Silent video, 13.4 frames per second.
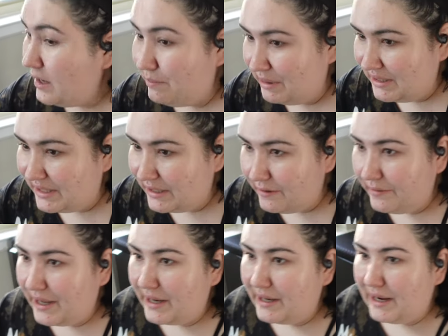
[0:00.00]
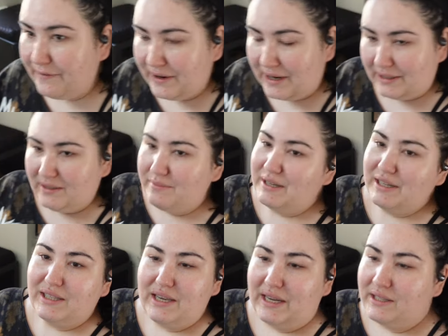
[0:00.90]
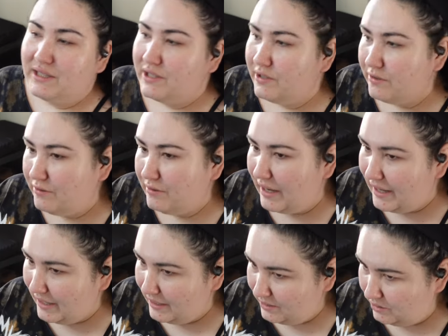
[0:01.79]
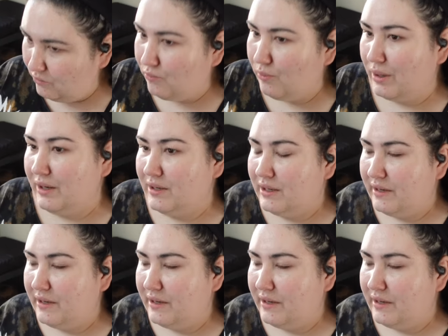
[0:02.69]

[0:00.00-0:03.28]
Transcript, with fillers: But until then, I've got a little bit of cleaning to do and work.